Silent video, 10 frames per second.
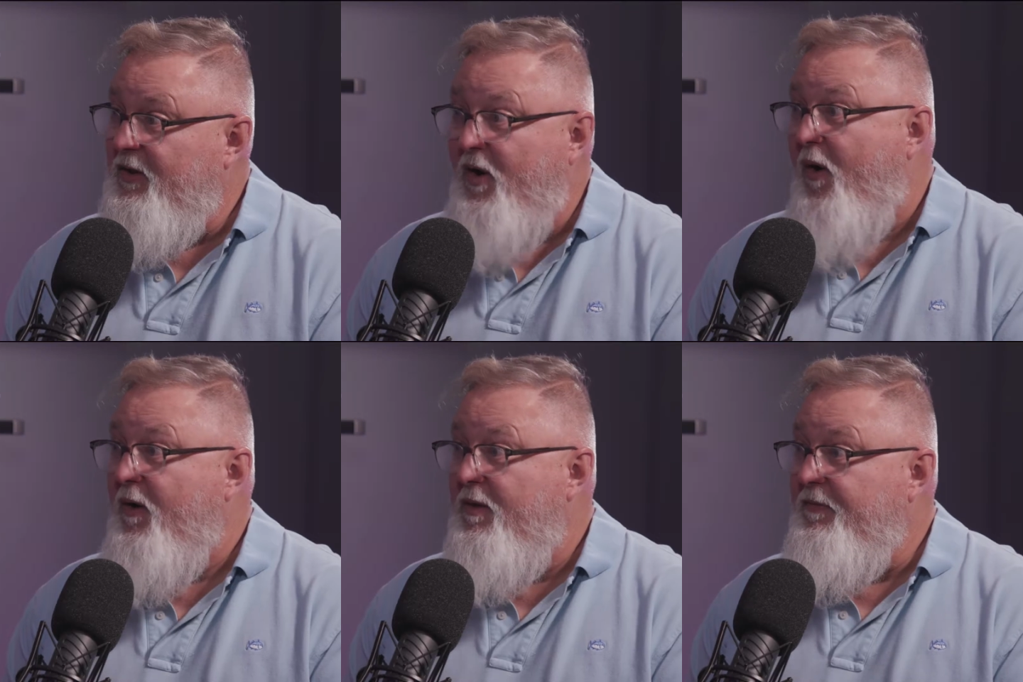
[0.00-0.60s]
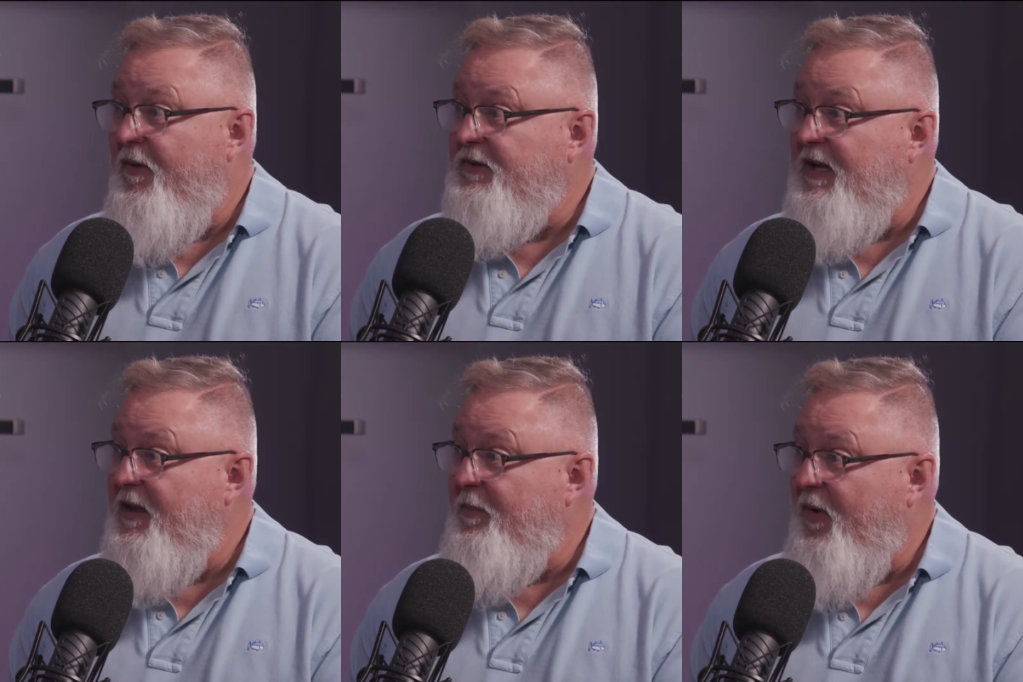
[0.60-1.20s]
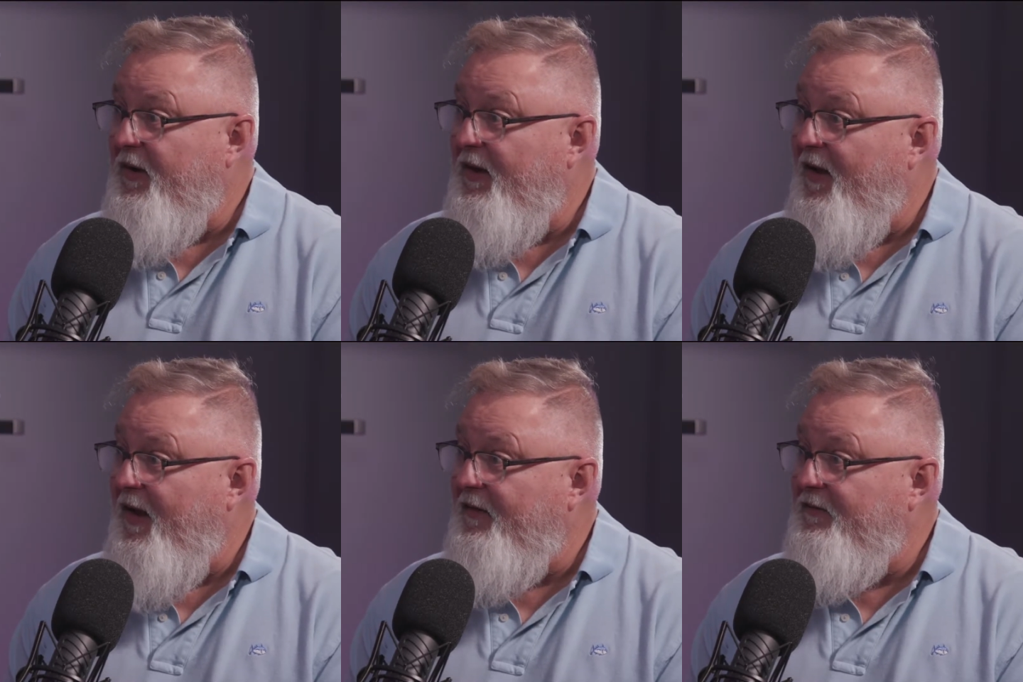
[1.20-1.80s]
car on the far side of the parking
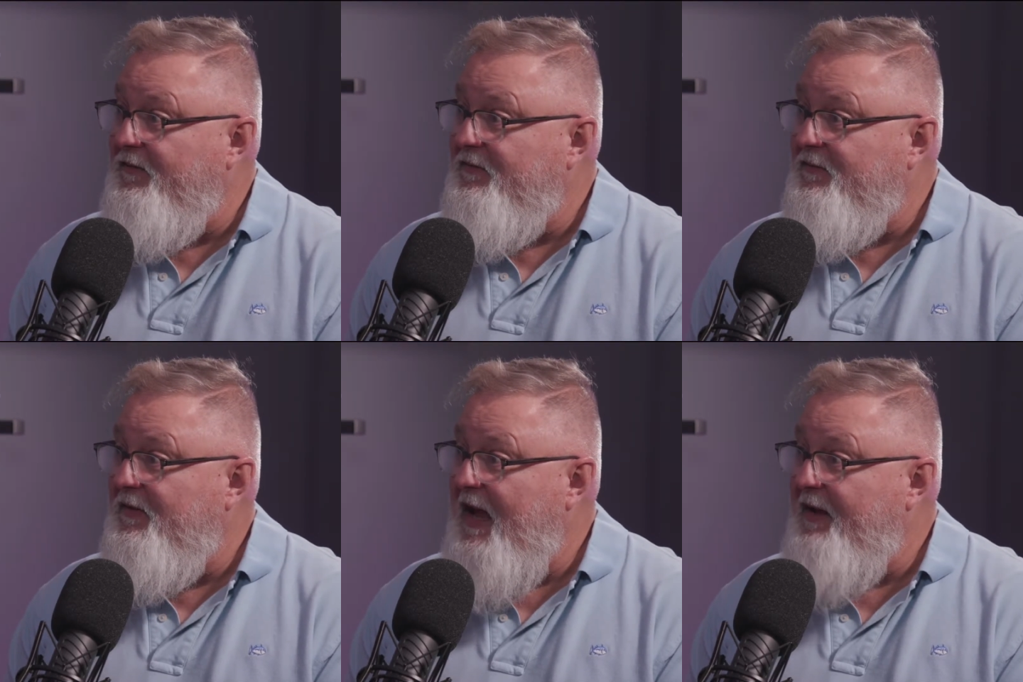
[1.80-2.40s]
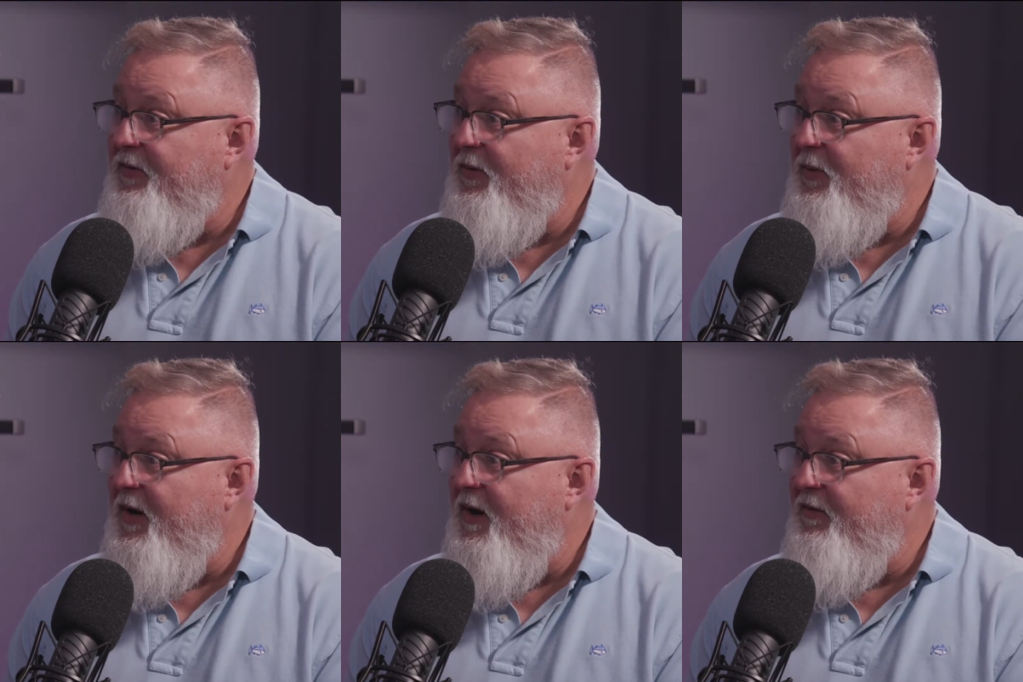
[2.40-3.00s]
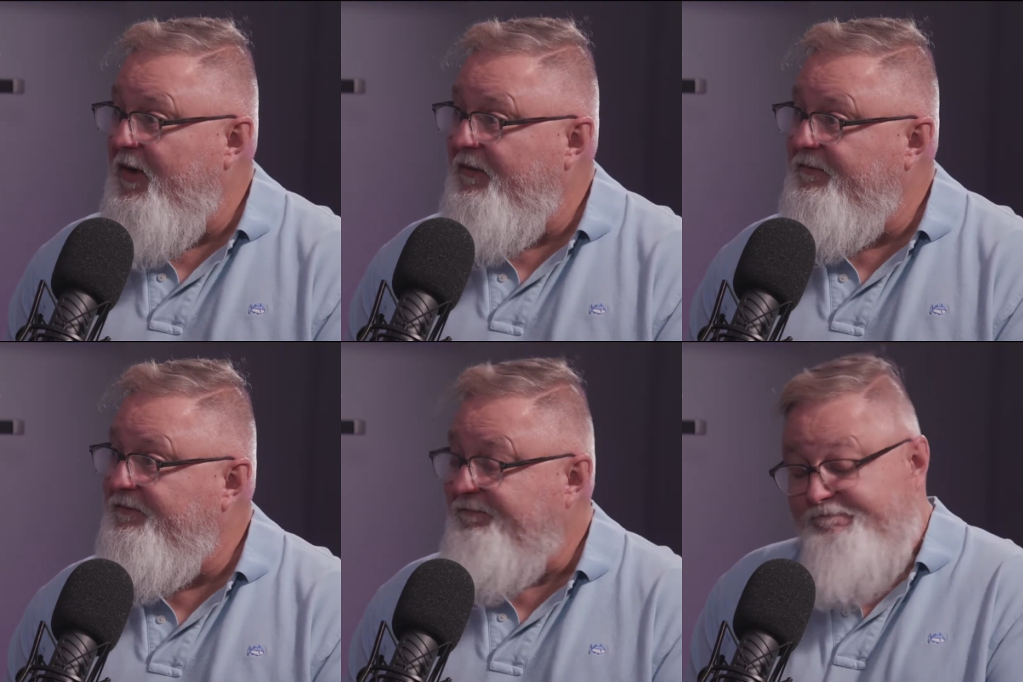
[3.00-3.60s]
lot after recovery.
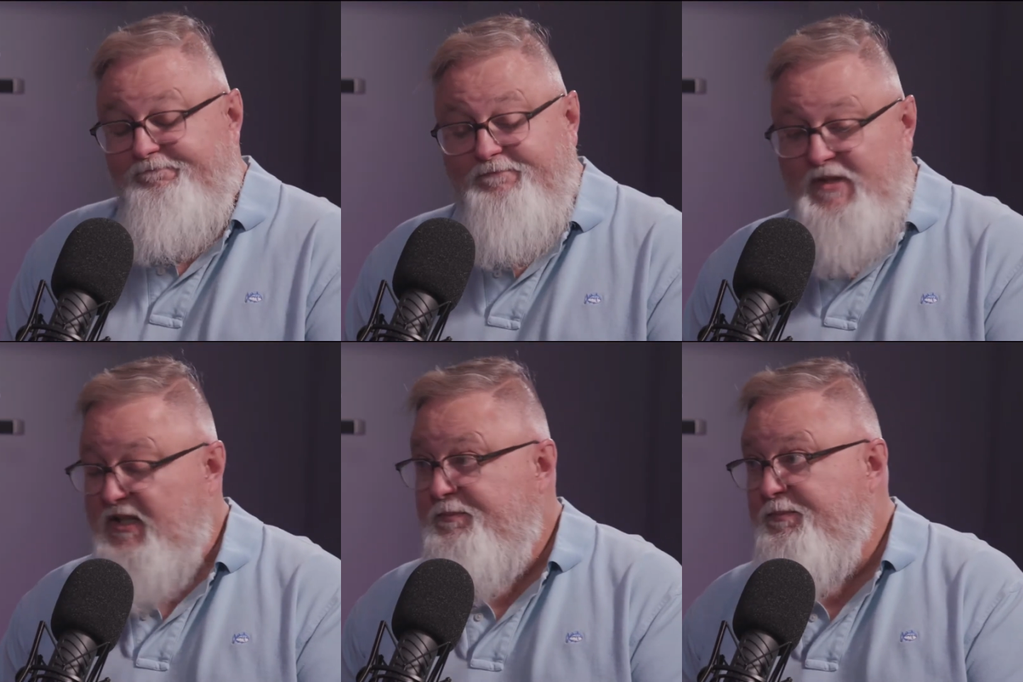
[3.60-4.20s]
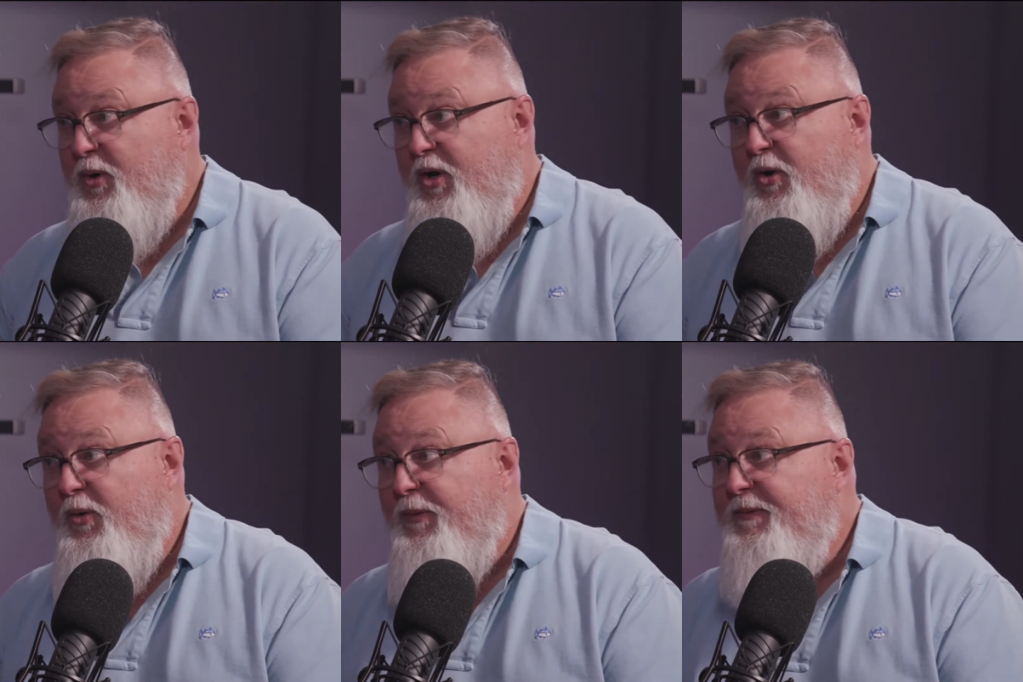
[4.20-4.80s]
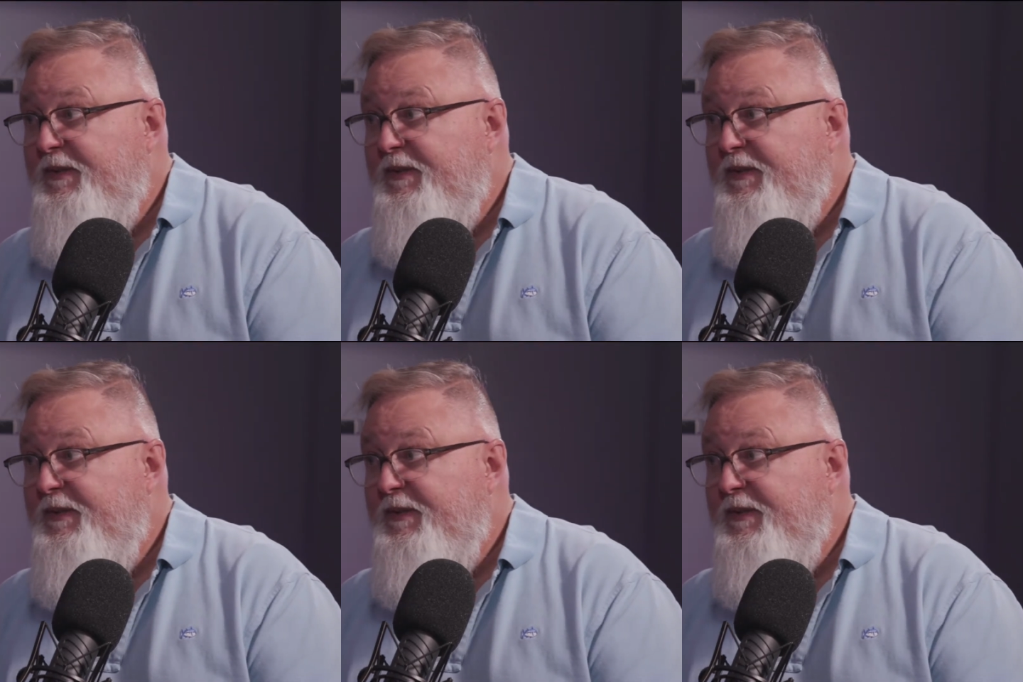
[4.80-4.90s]
That's pretty cool.